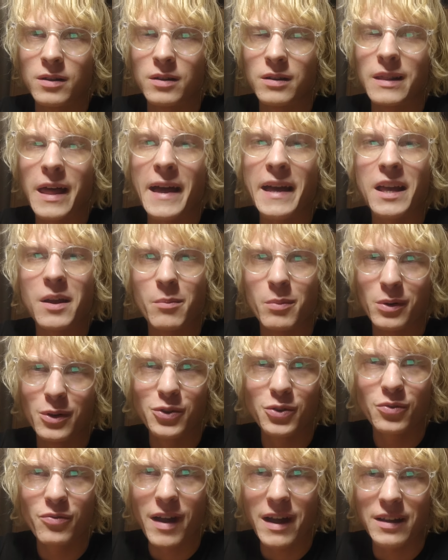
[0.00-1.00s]

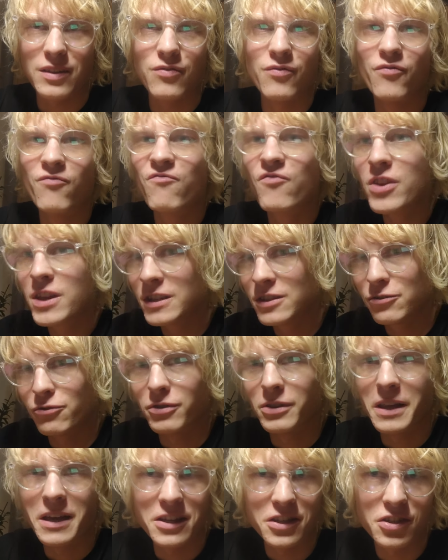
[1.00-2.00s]
likable that this
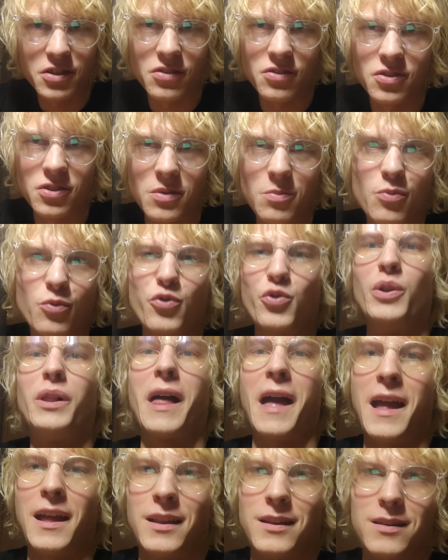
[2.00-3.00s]
relationship will
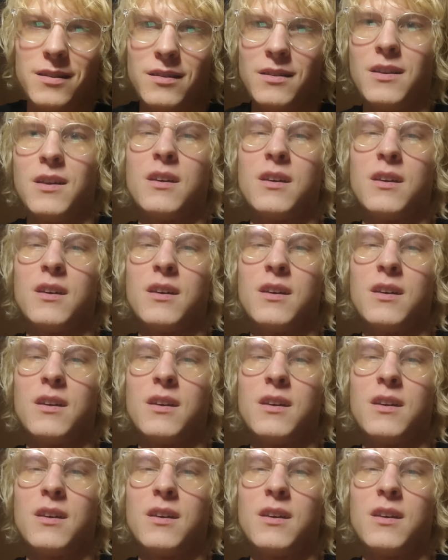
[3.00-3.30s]
end.